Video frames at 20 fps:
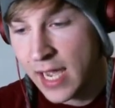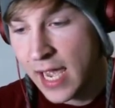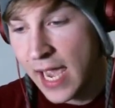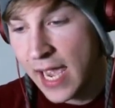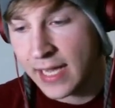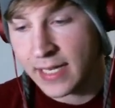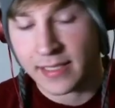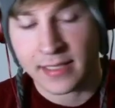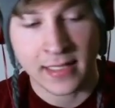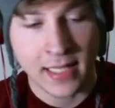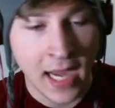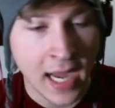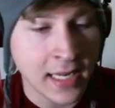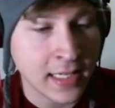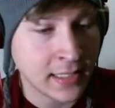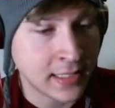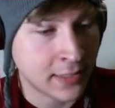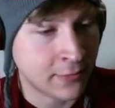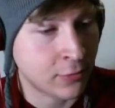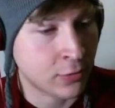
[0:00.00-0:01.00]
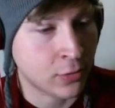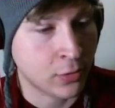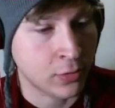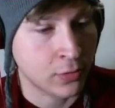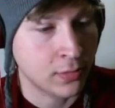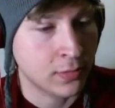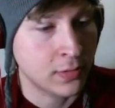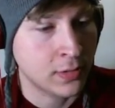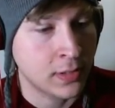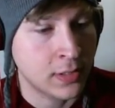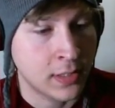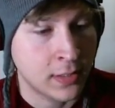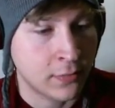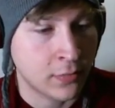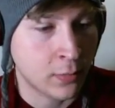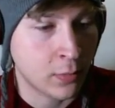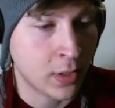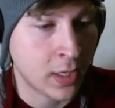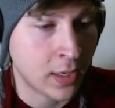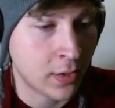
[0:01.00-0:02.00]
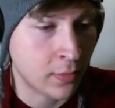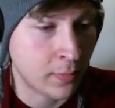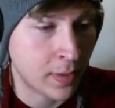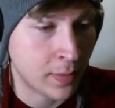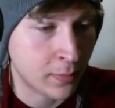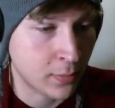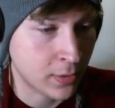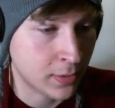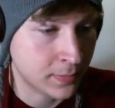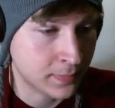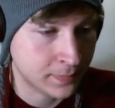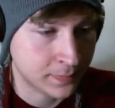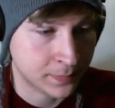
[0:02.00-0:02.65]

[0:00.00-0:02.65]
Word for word: And it's kind of difficult, from what I remember.